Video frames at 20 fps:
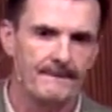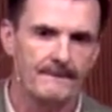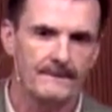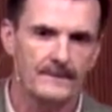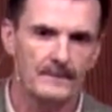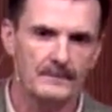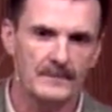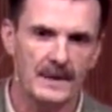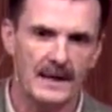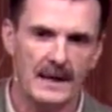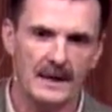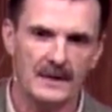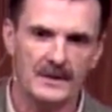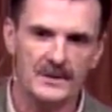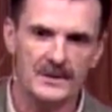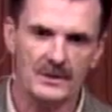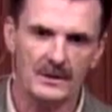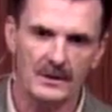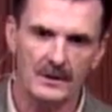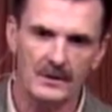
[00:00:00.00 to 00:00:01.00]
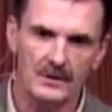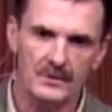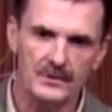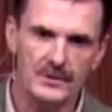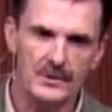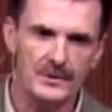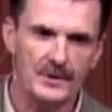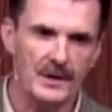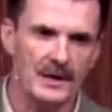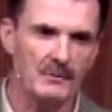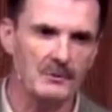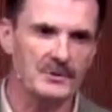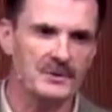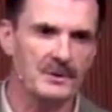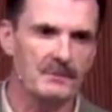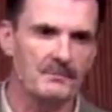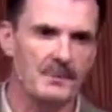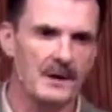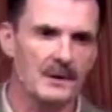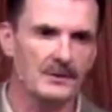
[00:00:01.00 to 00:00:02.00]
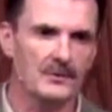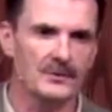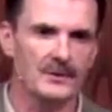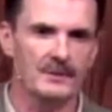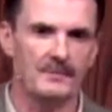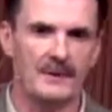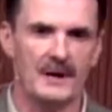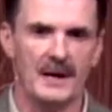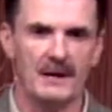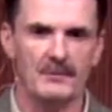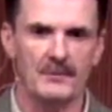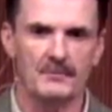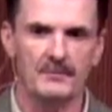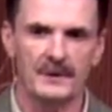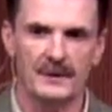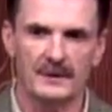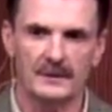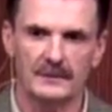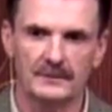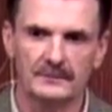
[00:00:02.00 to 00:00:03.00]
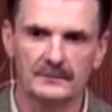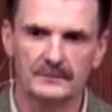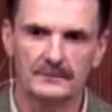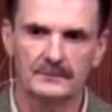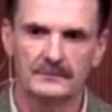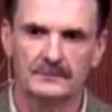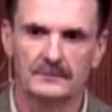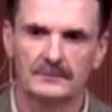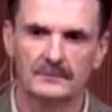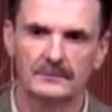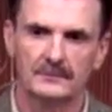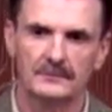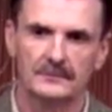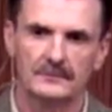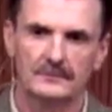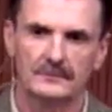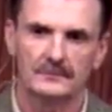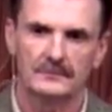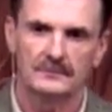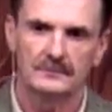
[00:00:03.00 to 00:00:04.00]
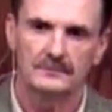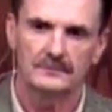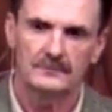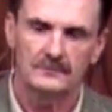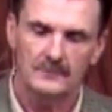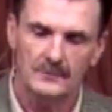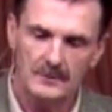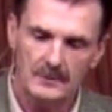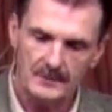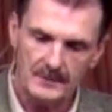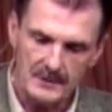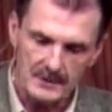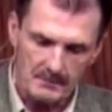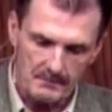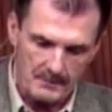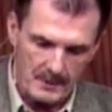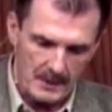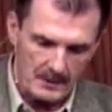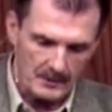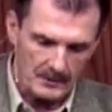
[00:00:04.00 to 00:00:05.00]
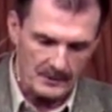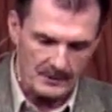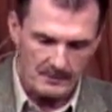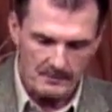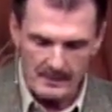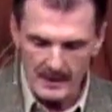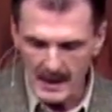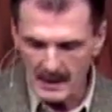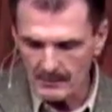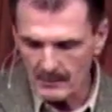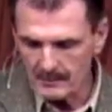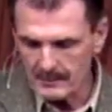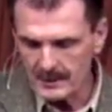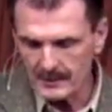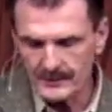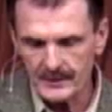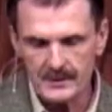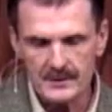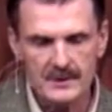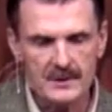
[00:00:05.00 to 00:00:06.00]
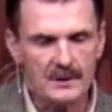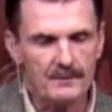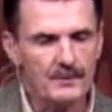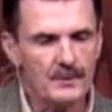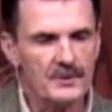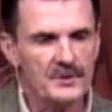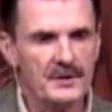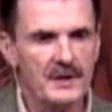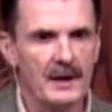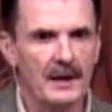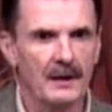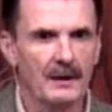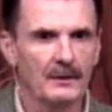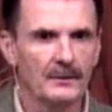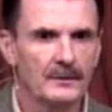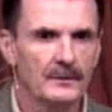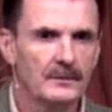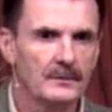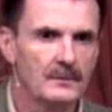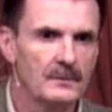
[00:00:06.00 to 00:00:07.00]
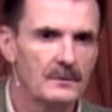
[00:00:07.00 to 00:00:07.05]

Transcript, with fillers: From Dallas alone, you thought it was the buckle of the Bible Belt. Well, if it's a buckle to the Bible Belt, the zipper's down.